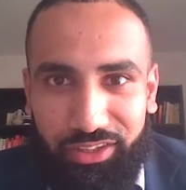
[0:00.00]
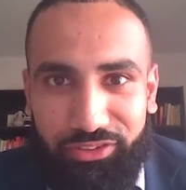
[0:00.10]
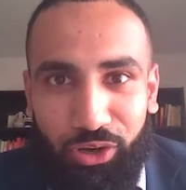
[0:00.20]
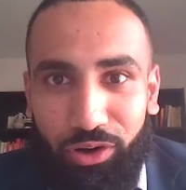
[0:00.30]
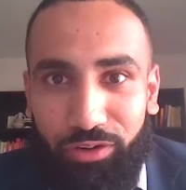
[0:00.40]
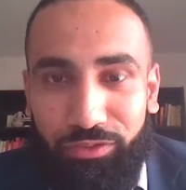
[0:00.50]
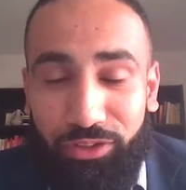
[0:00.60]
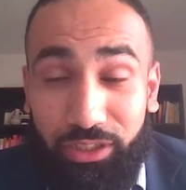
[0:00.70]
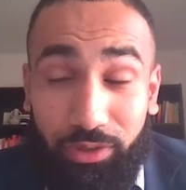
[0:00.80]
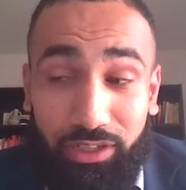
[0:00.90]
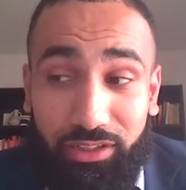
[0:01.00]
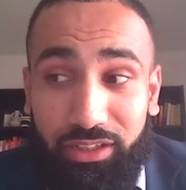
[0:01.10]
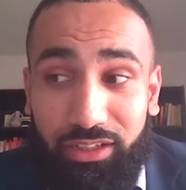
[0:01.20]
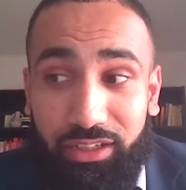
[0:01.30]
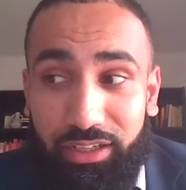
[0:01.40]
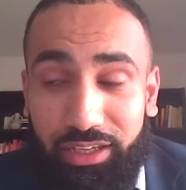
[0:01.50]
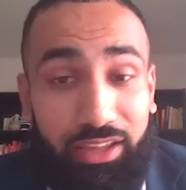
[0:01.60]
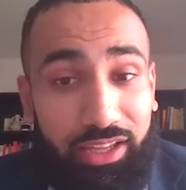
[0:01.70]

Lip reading: this car fully. Well, yeah,